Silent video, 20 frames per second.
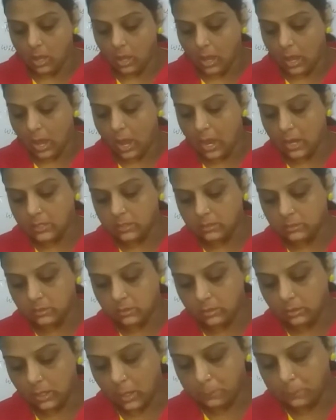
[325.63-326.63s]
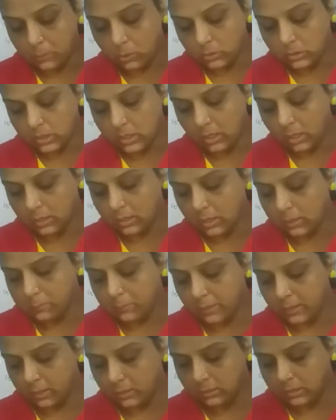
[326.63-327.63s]
And upon the huddled
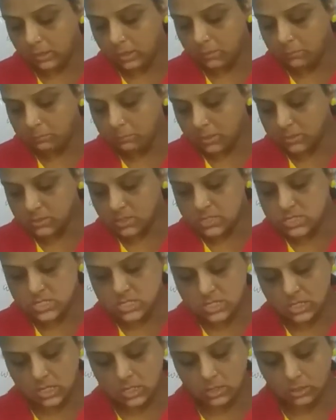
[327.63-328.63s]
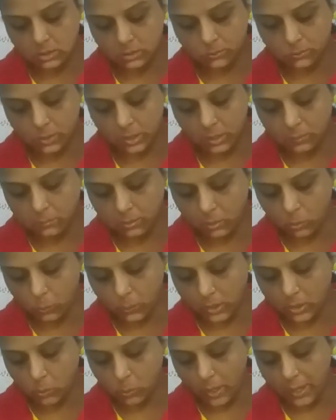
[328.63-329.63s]
bed, the mother still dreamed her
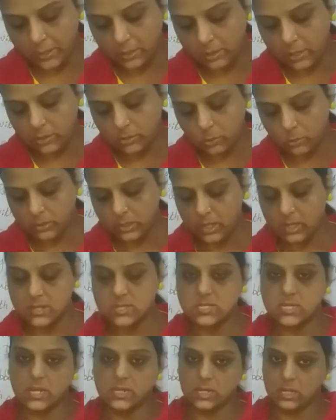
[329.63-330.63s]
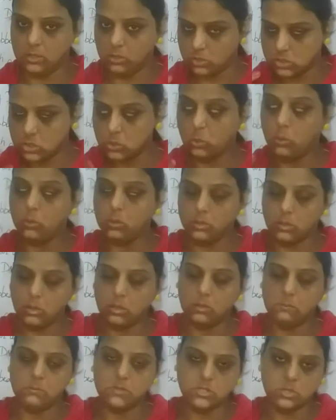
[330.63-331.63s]
way quietly through the anesthetic. So
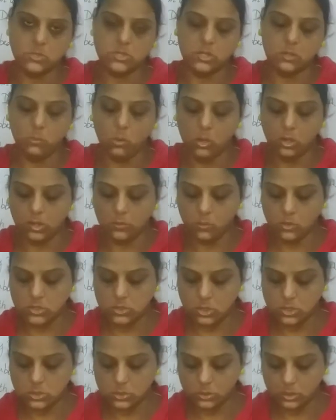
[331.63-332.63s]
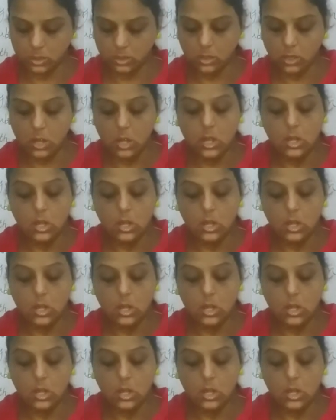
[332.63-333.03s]
Mrs. N. Morgan was also there.